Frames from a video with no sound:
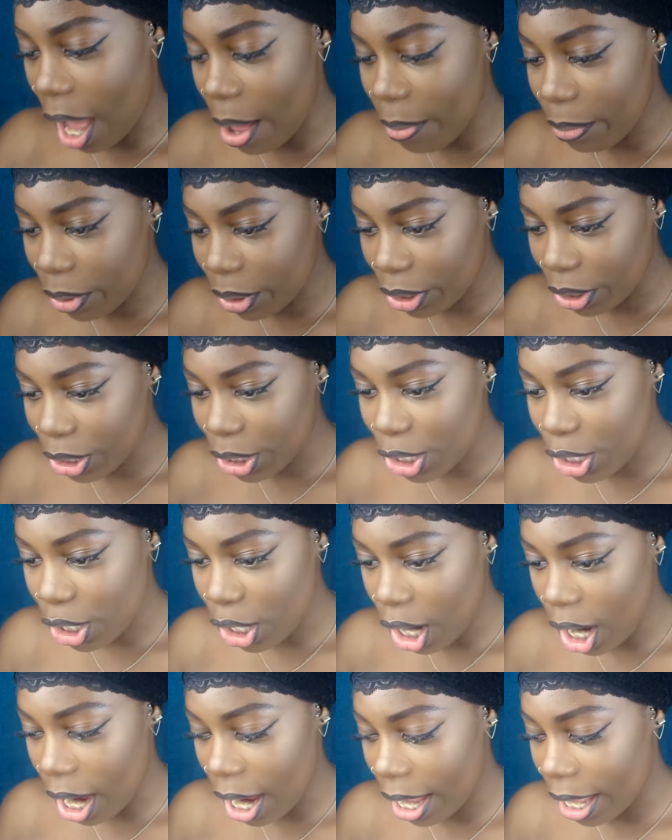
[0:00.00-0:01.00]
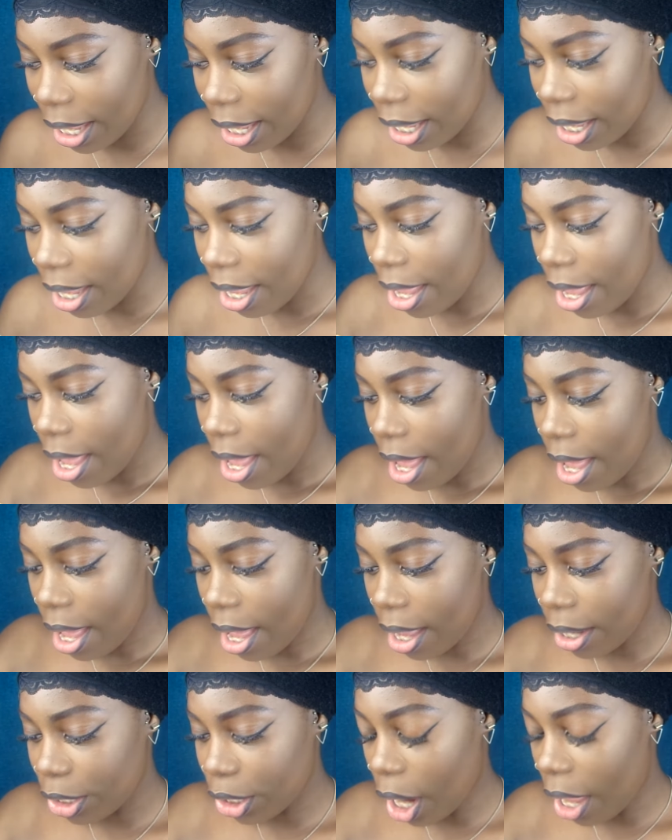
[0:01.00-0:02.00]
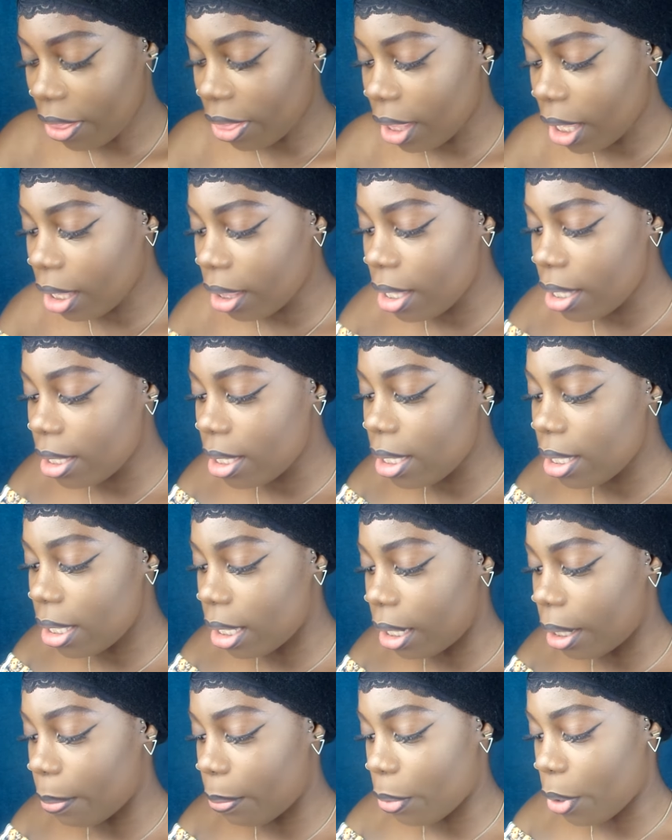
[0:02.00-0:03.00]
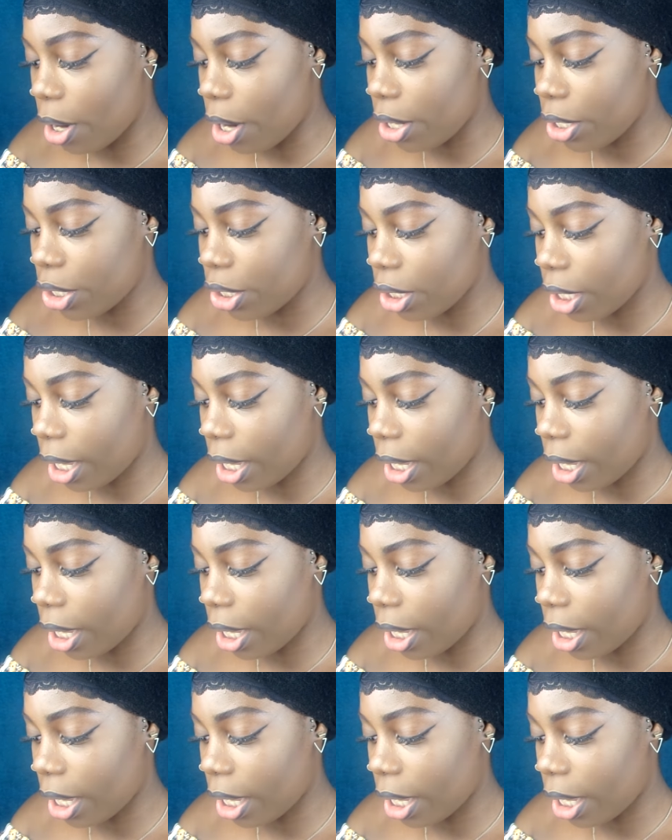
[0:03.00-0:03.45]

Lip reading: I'm going to try, and I think this is the lip brush.